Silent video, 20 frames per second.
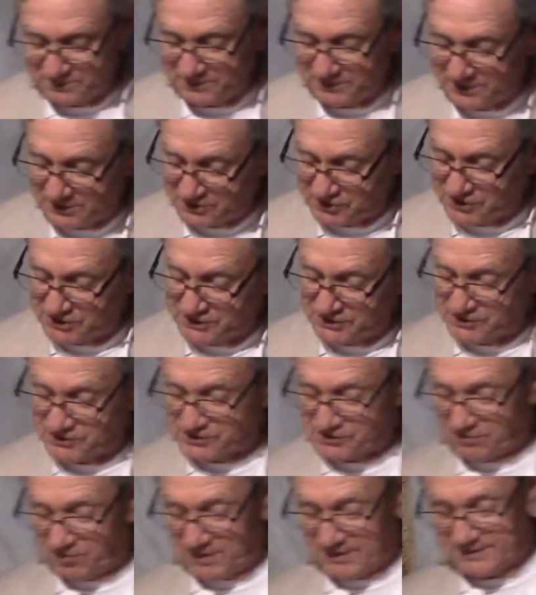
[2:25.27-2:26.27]
be on Jesus
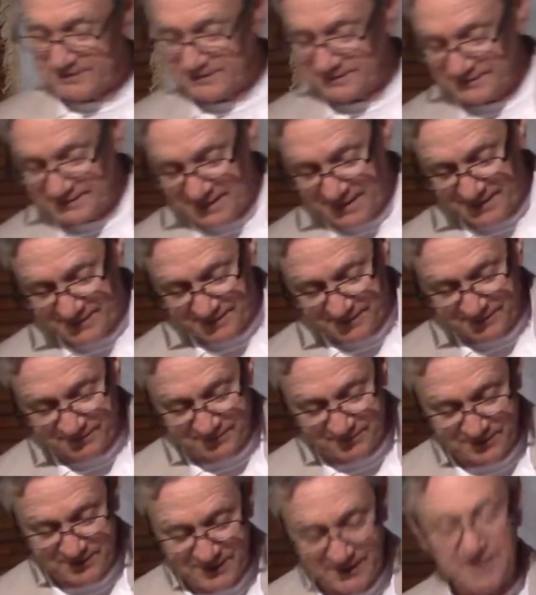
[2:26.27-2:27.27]
Christ and not of
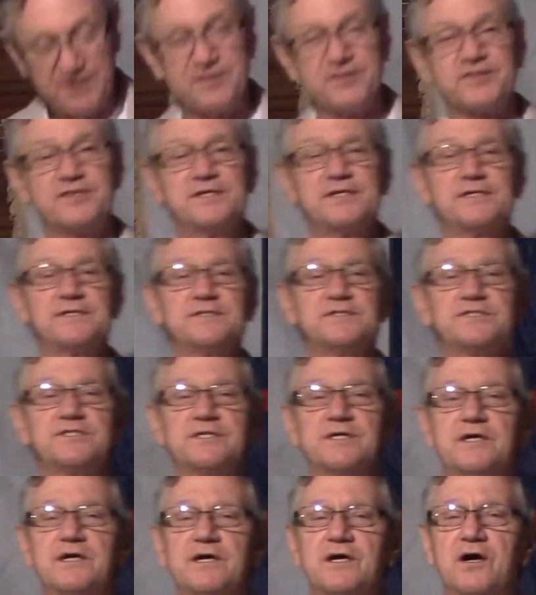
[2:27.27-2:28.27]
the things
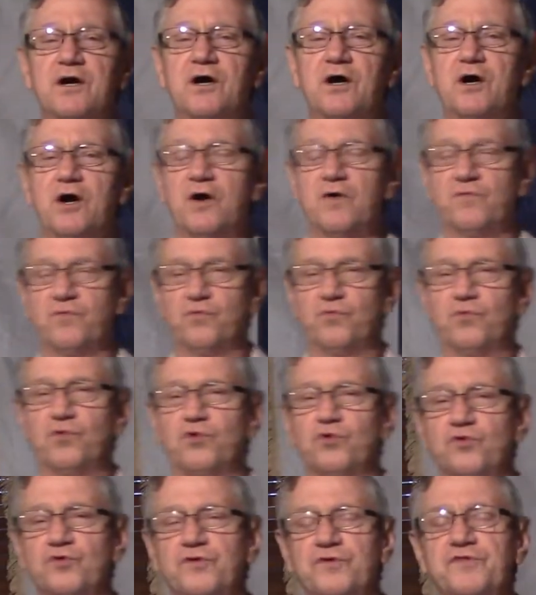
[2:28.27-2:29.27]
of the
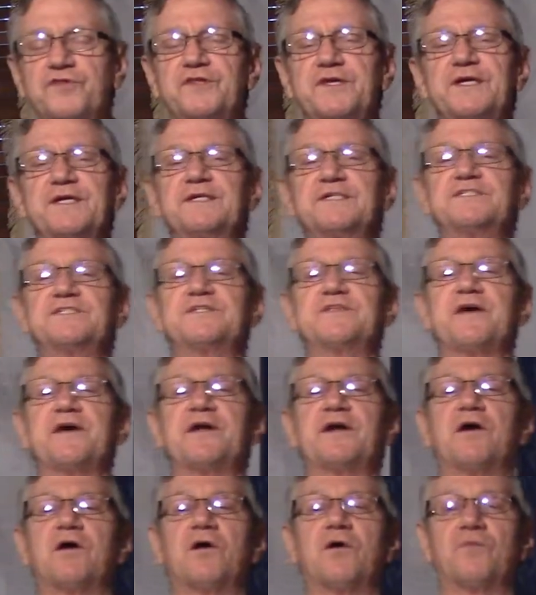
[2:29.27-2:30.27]
world, the things that
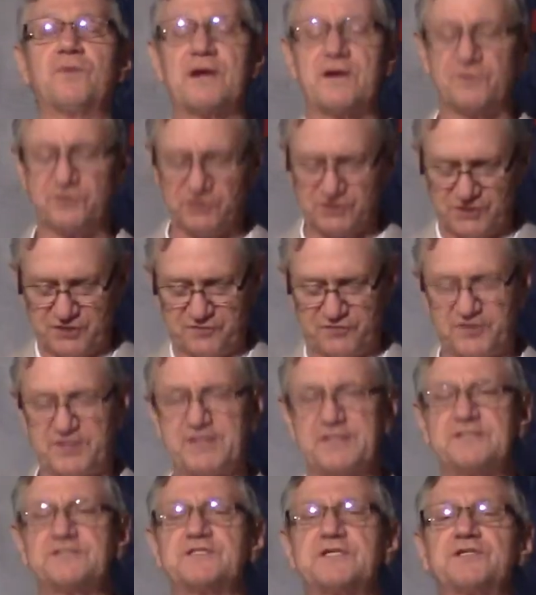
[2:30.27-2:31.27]
are around us, the
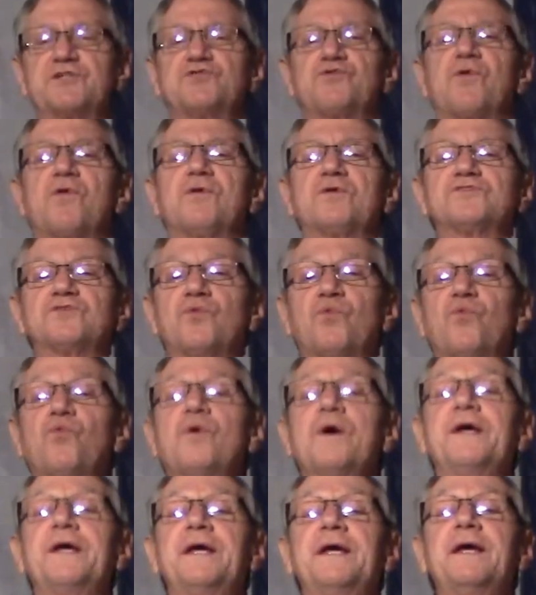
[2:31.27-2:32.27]
things that draw us
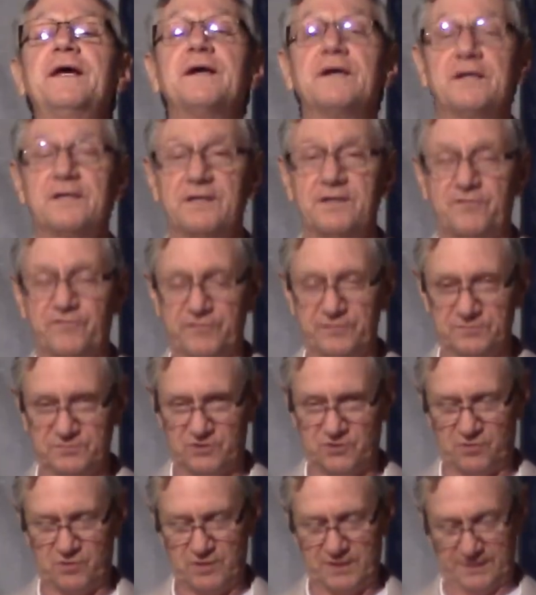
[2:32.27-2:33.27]
away from
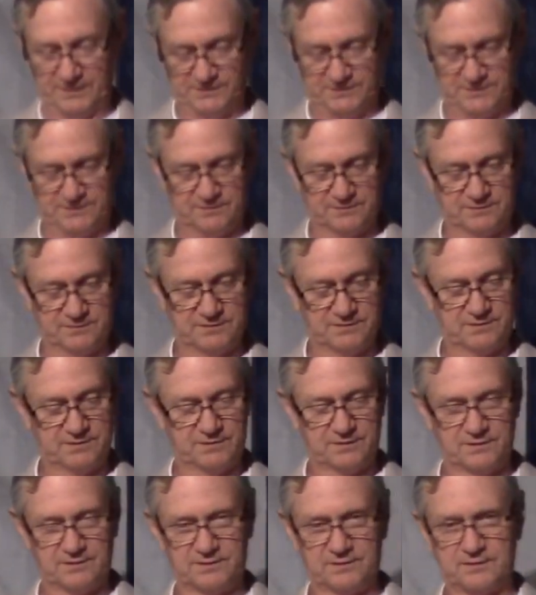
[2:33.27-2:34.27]
Christ.
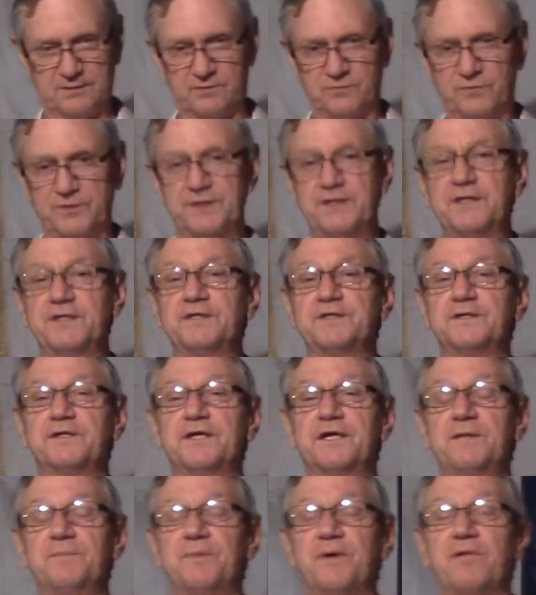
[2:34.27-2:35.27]
We need to
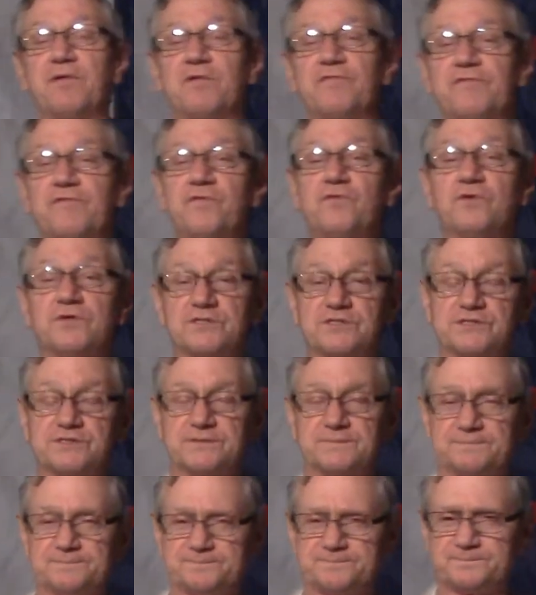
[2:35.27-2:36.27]
keep our focus
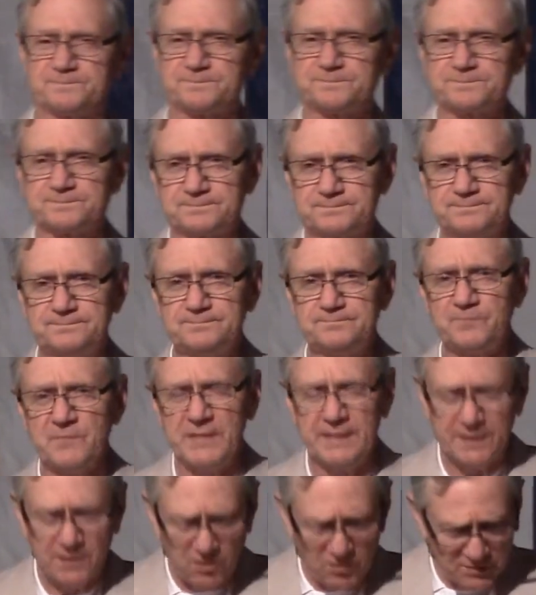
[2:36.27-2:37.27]
and
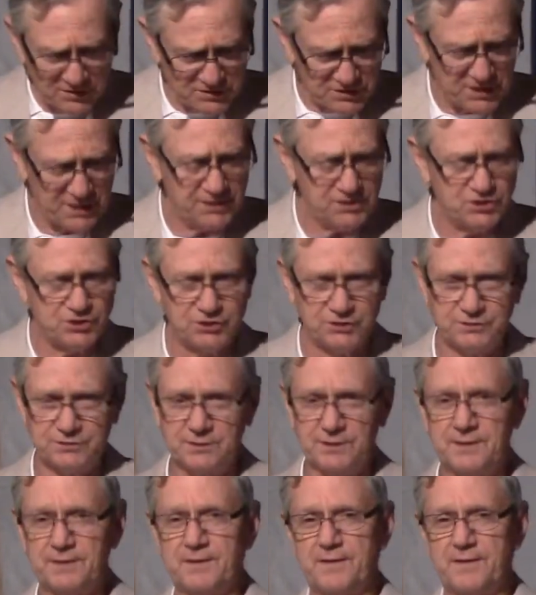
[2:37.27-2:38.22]
our attention.